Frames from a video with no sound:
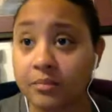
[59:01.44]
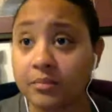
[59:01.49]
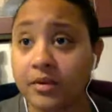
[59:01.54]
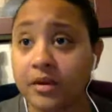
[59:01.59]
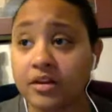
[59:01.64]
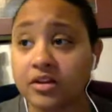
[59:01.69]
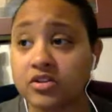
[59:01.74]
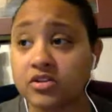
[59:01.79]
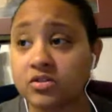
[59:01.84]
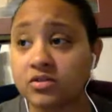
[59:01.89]

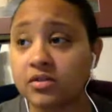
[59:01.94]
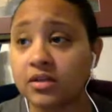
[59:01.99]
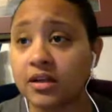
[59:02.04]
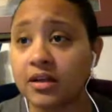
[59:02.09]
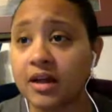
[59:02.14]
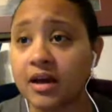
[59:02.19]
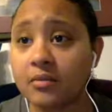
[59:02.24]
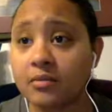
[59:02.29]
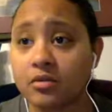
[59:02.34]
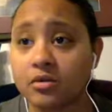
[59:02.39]
and it's doing a
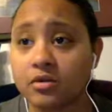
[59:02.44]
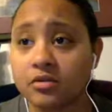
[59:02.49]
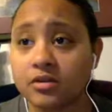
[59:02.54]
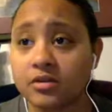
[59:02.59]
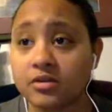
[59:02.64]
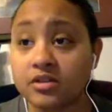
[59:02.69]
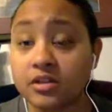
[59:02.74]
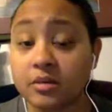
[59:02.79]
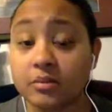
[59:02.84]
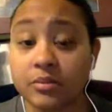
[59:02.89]
lot more
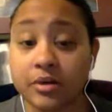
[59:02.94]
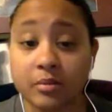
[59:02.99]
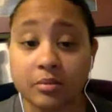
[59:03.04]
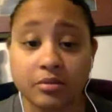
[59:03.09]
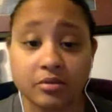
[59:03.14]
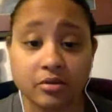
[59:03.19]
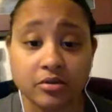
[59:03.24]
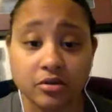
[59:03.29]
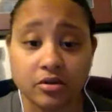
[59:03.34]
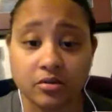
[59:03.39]
than some people are